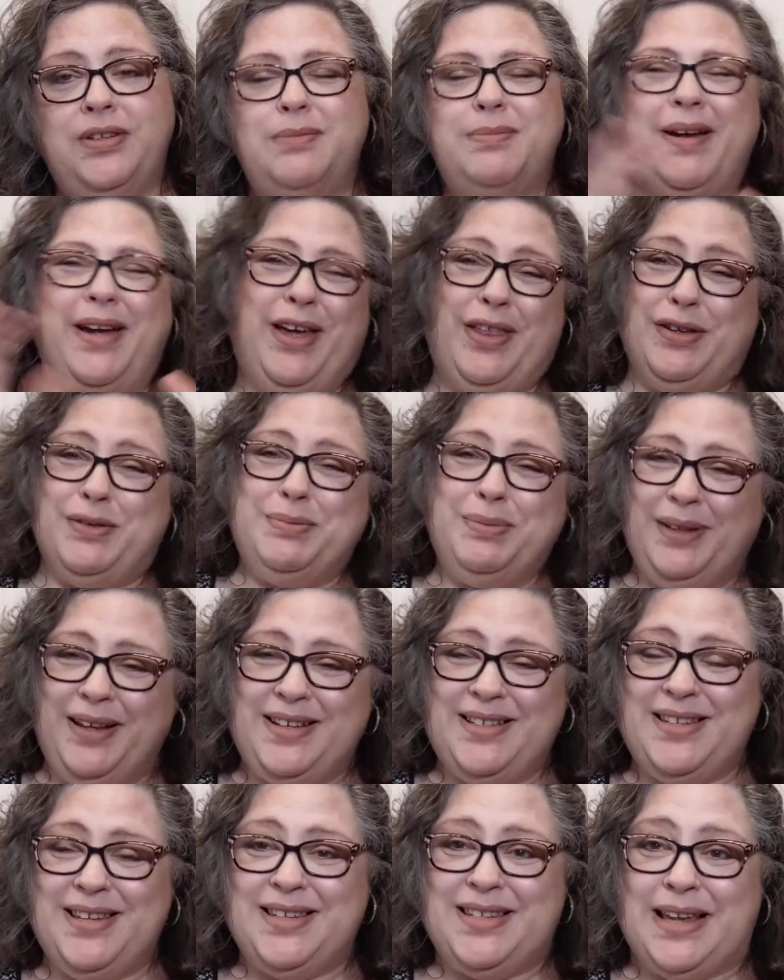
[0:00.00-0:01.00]
And by other
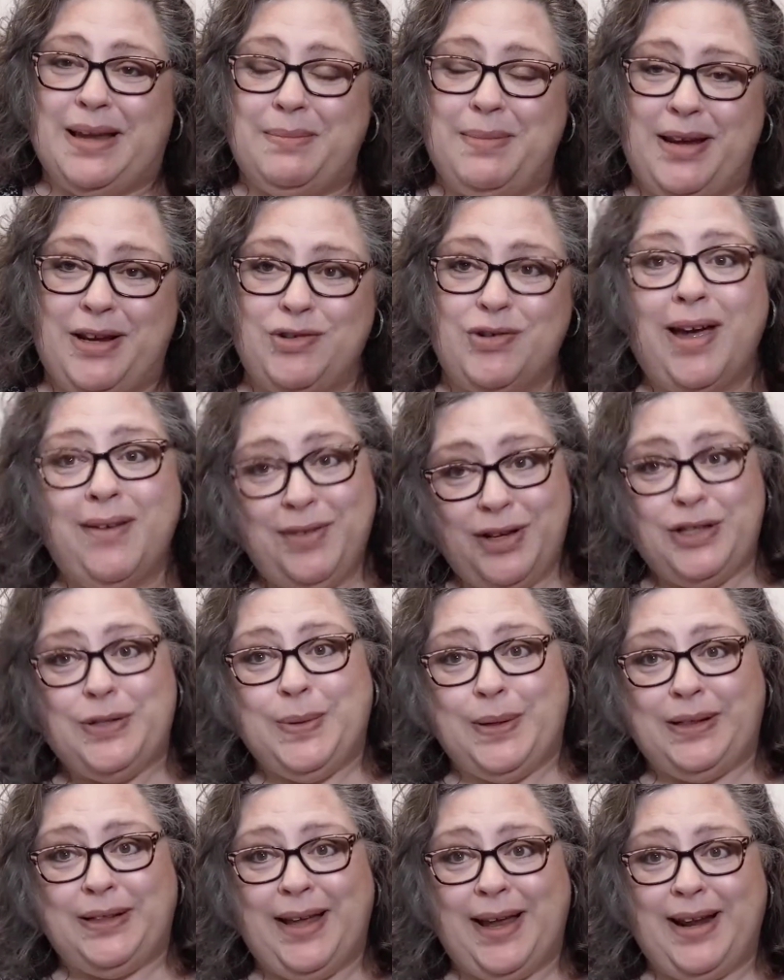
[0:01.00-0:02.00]
places, I mean driving
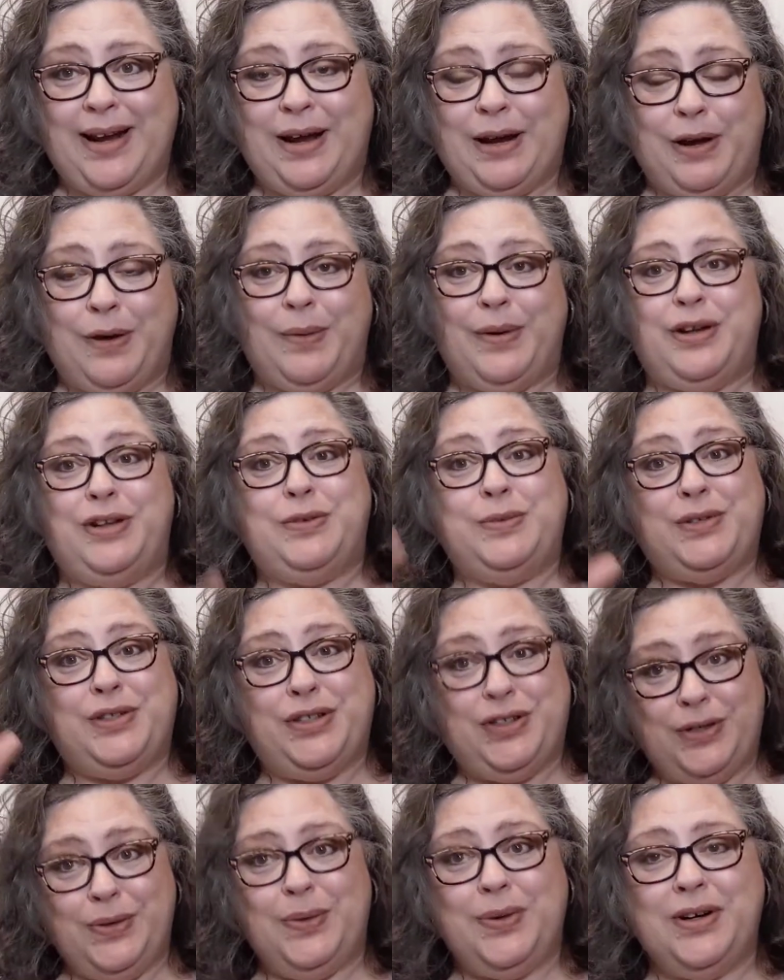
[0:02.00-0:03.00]
to Atlanta and going to a
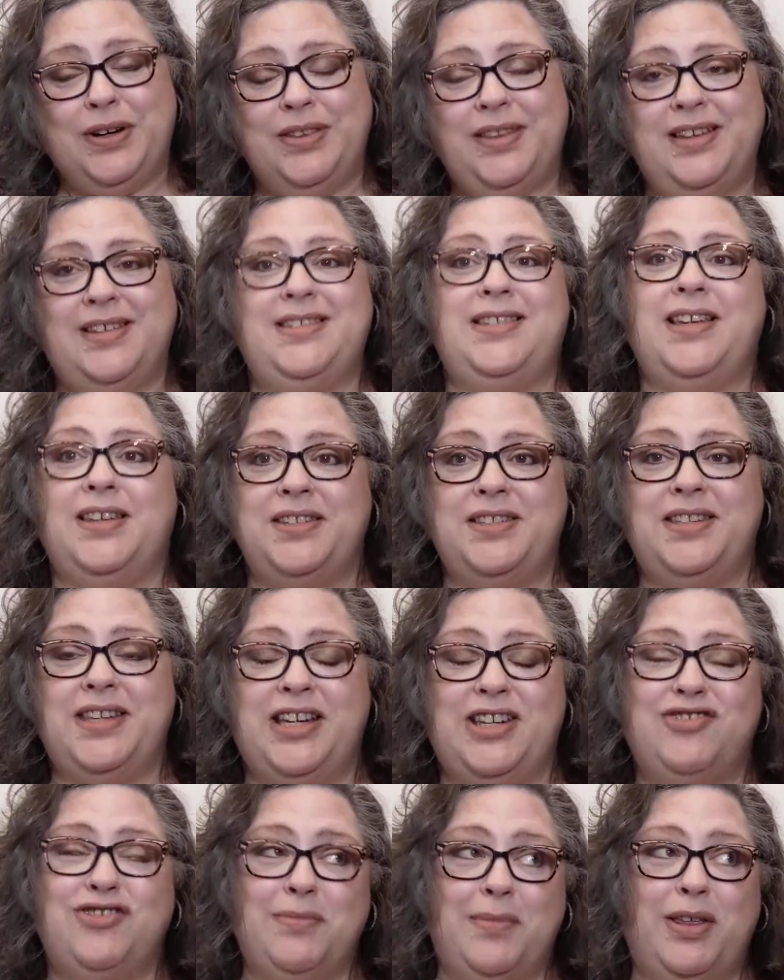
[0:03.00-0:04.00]
store that sells
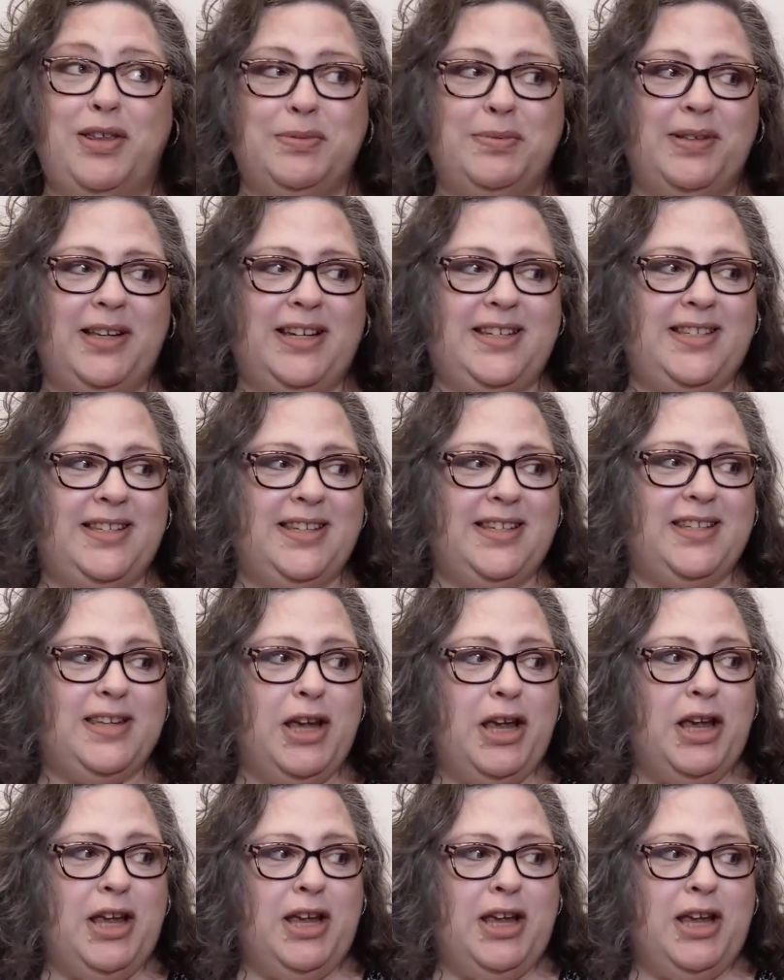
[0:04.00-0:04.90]
things from other places,